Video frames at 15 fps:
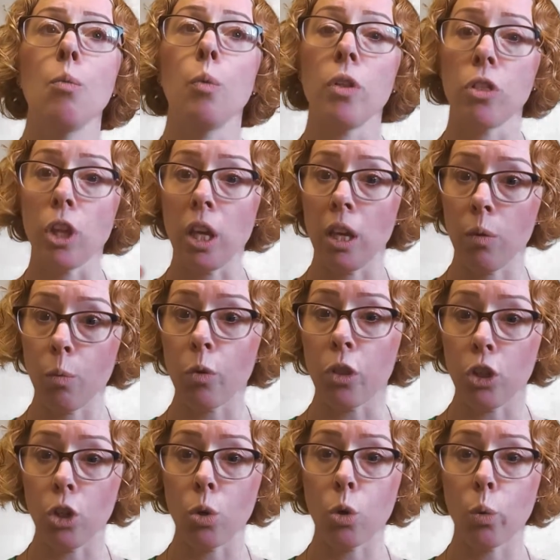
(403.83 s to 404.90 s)
with the
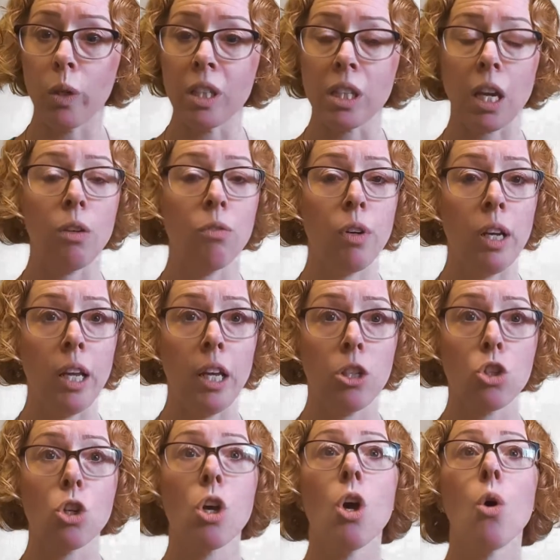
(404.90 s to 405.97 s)
new Quintain
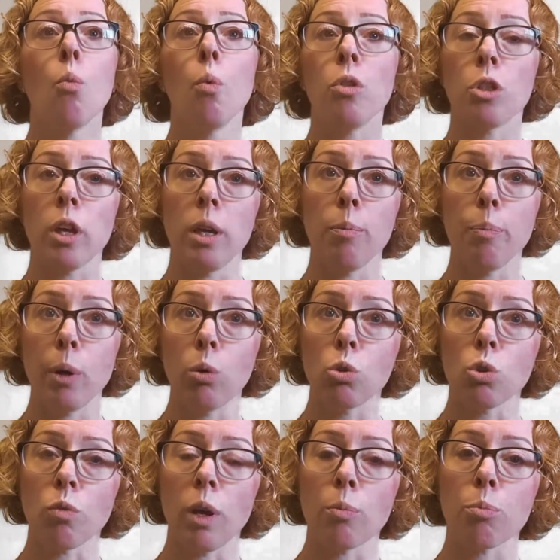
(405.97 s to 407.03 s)
Village, with the
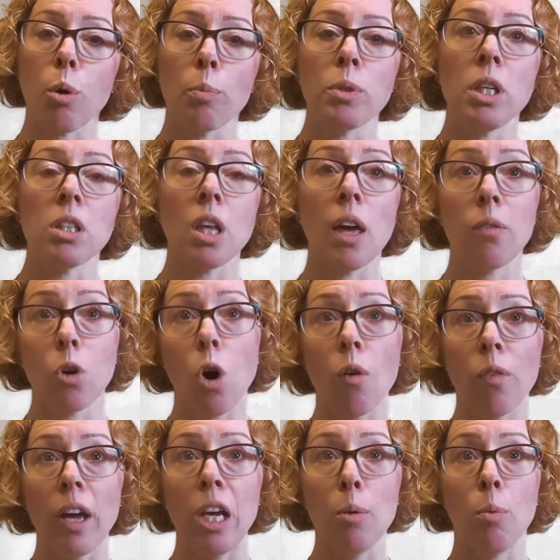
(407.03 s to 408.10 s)
build to rent properties they've got
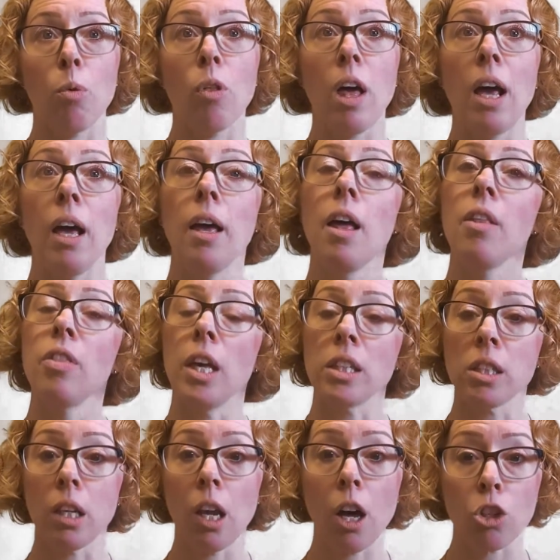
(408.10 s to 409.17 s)
available there.
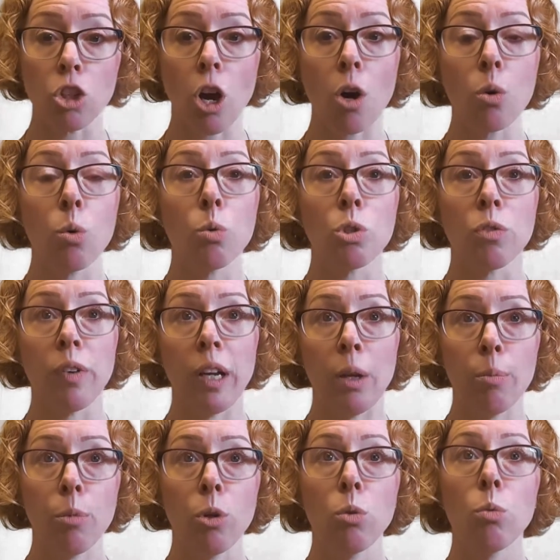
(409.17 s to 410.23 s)
There's the large Uncle
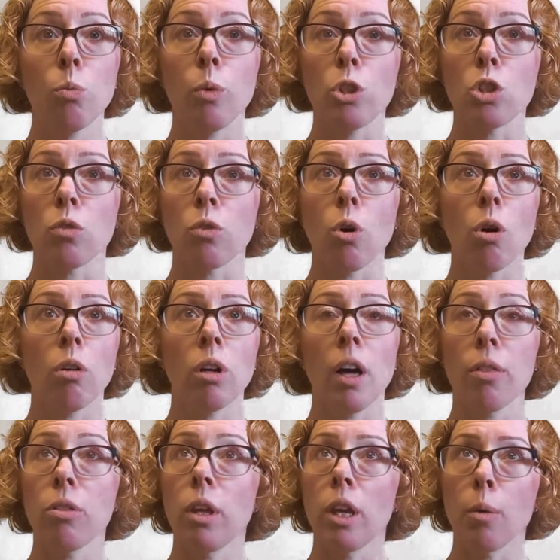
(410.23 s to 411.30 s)
development, which have got,
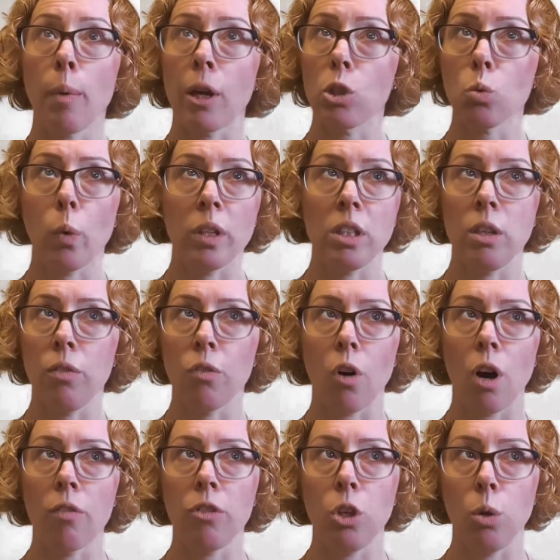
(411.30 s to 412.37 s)
I think, about
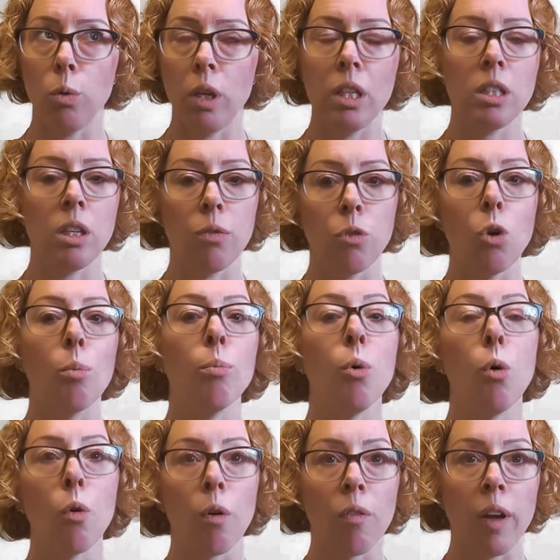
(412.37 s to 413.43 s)
25 units, if not
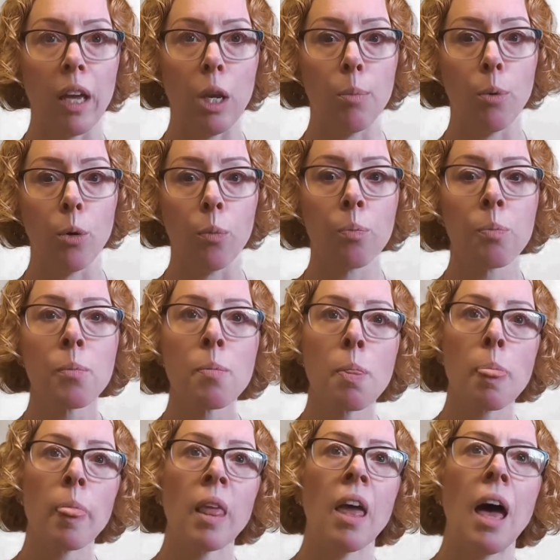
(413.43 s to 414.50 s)
more, available.
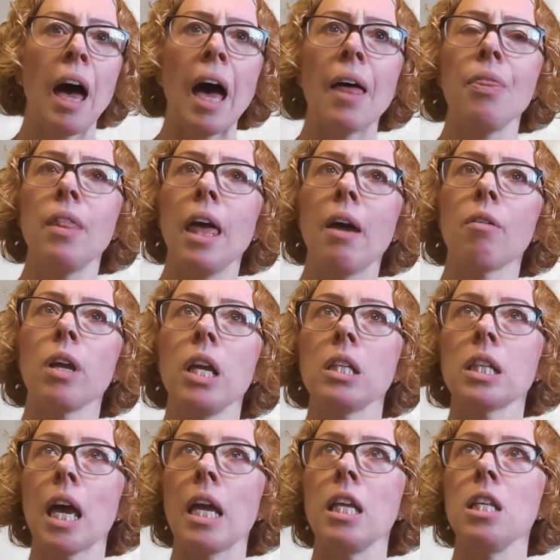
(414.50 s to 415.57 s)
And there
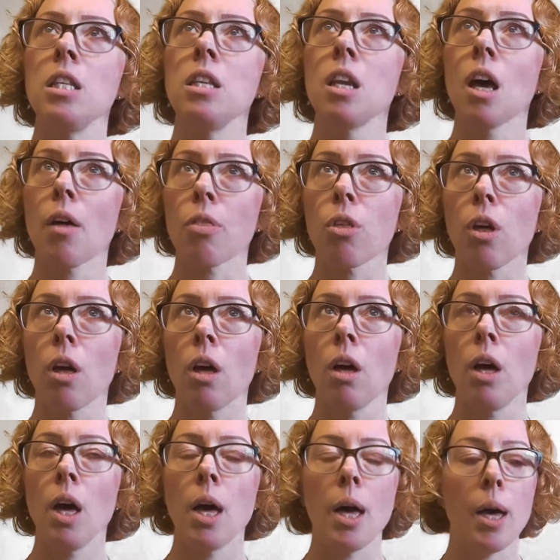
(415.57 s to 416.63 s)
is
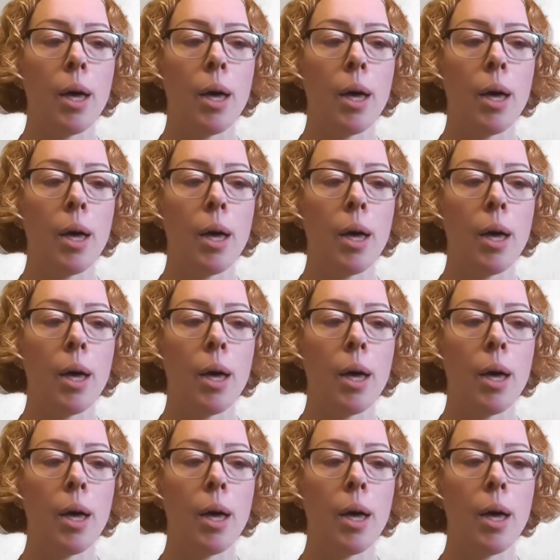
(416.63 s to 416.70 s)
another